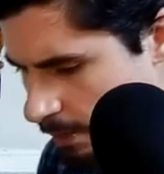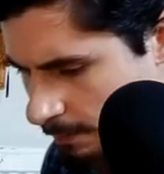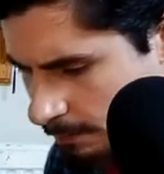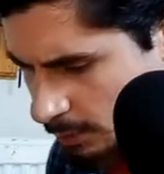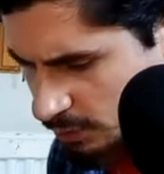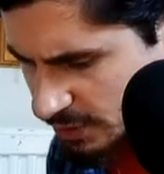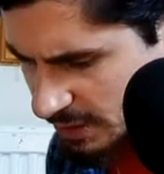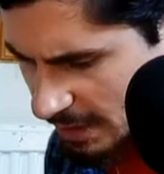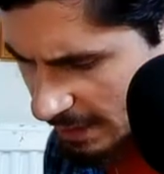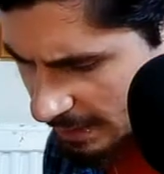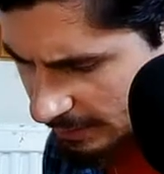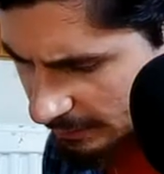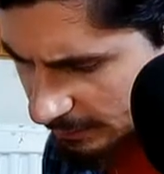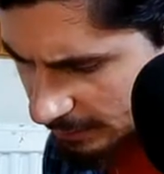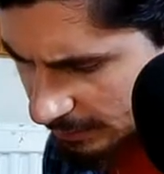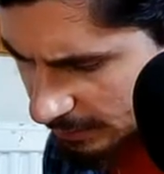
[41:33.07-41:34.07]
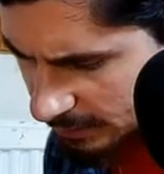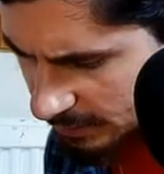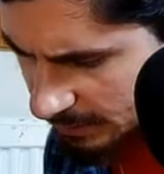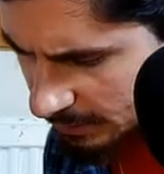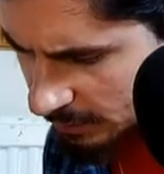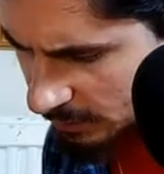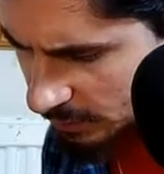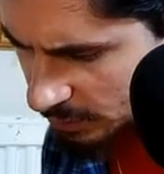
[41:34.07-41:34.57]
Because I had
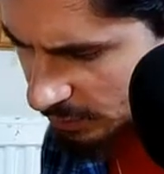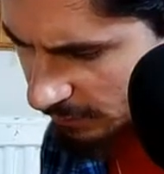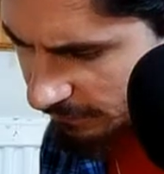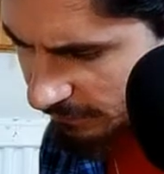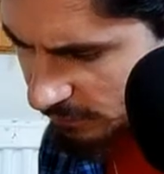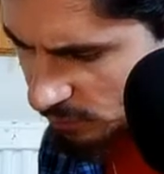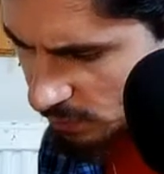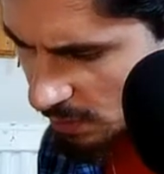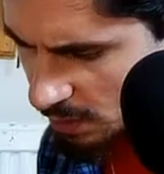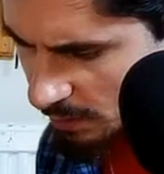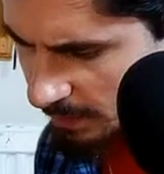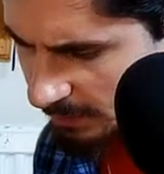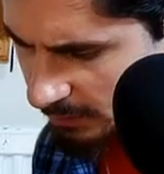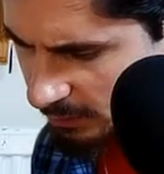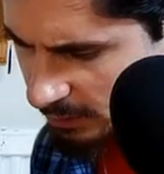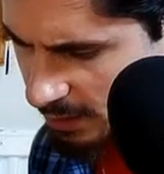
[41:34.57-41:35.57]
some other stuff as well, but